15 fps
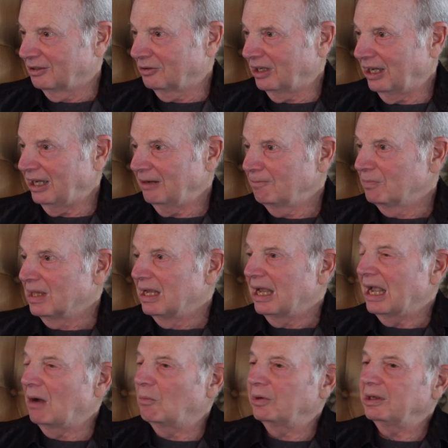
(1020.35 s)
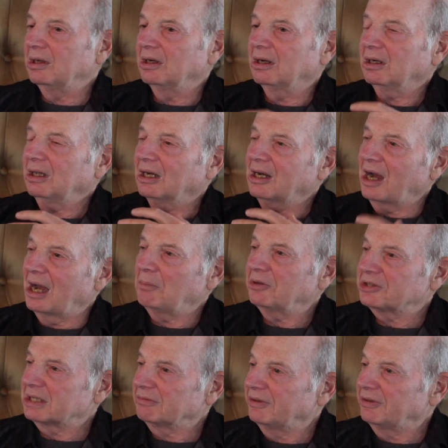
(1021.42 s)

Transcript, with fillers: Okay? Right. And we uh, accomplish